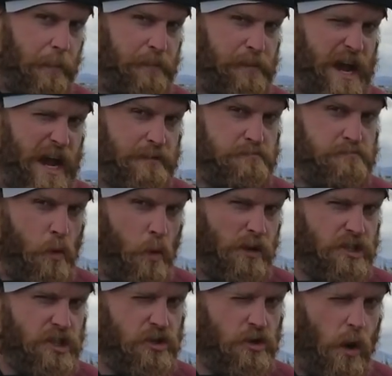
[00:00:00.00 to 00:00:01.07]
up yet
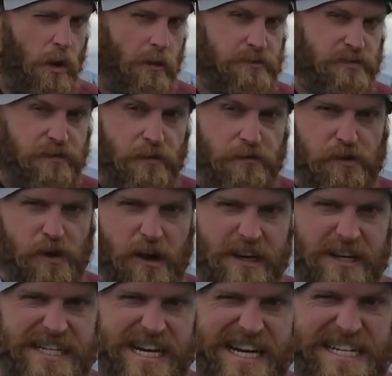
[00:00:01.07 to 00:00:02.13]
more storms for
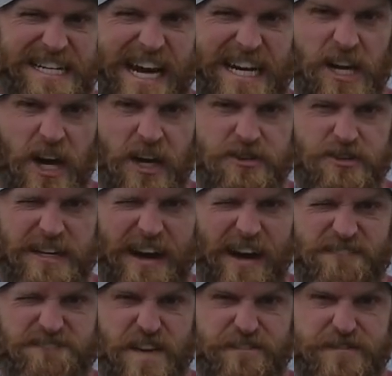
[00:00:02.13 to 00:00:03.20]
Vlogaday
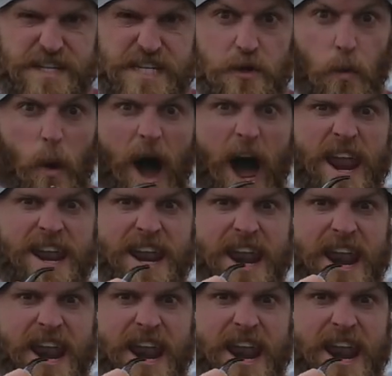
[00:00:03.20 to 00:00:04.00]
951.